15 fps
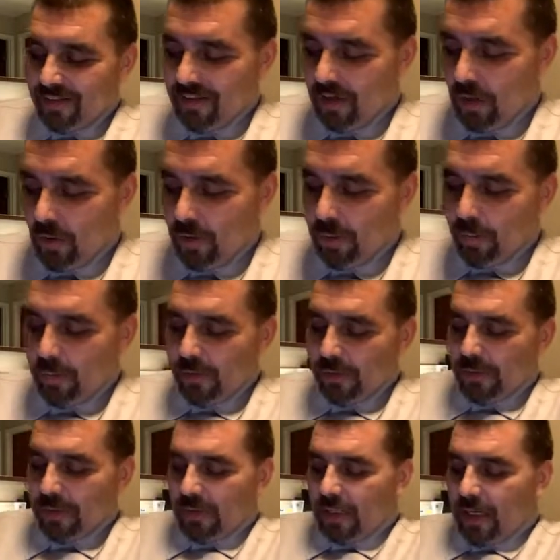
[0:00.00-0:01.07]
Lori
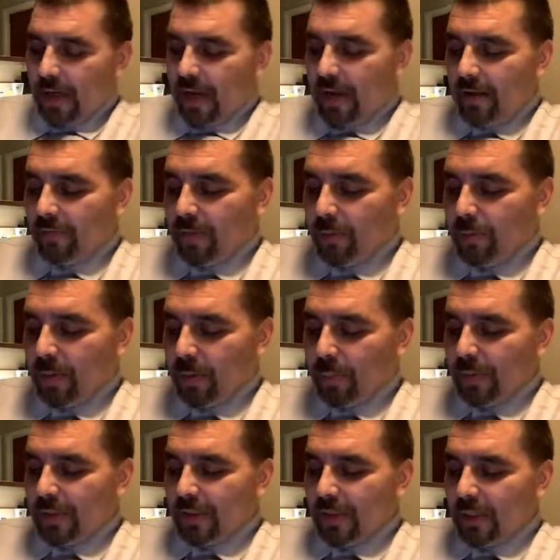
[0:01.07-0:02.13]
Wilson said, I have the
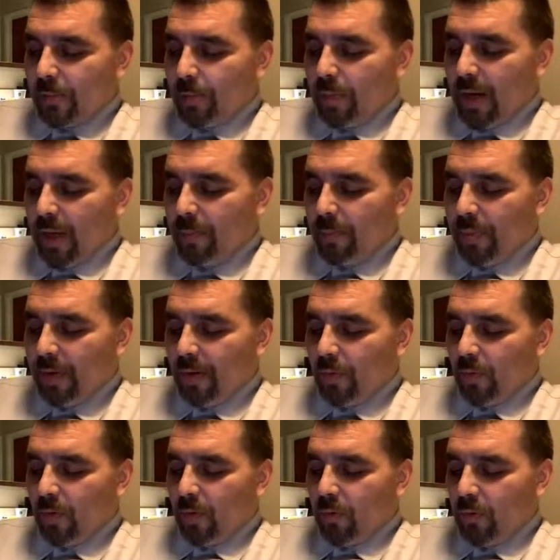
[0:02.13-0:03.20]
puppies in a playpen
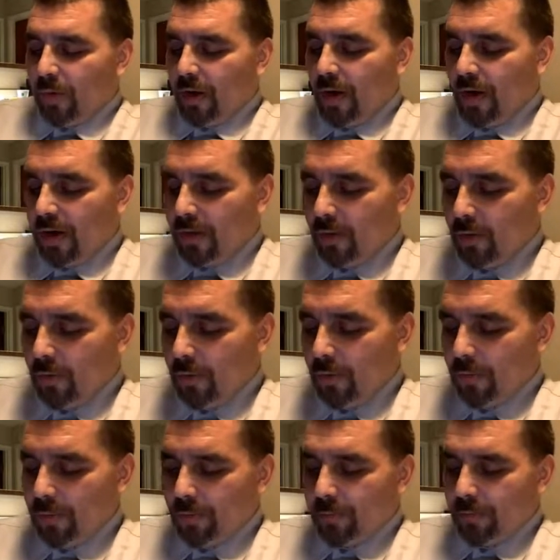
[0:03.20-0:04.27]
when we're not home.